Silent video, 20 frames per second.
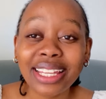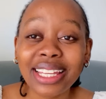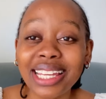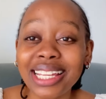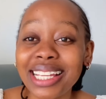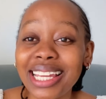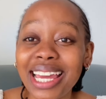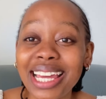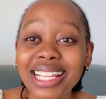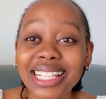in
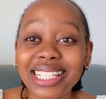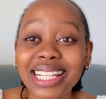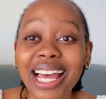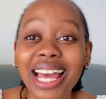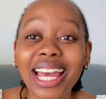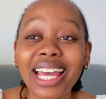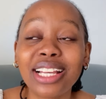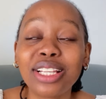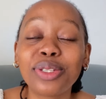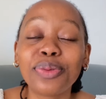case I
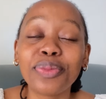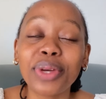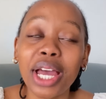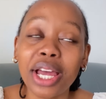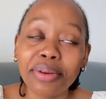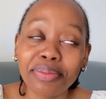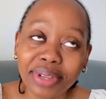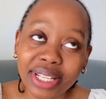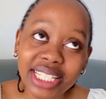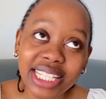had to be
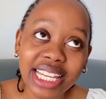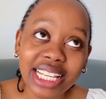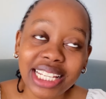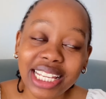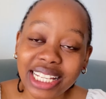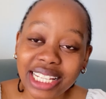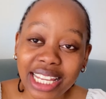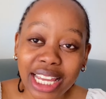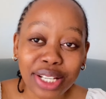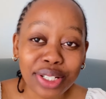admitted
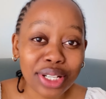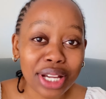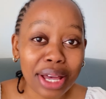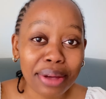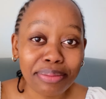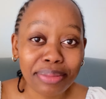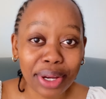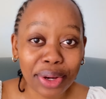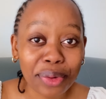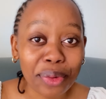and he had to come
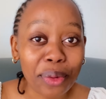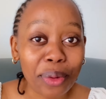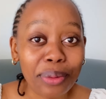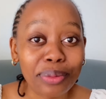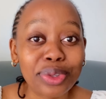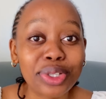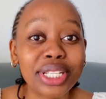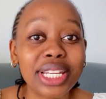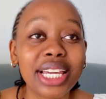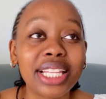back home
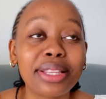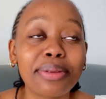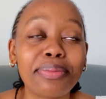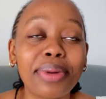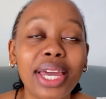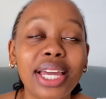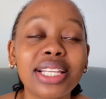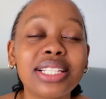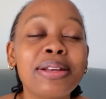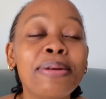to take the
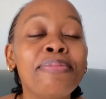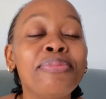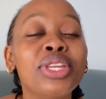bags.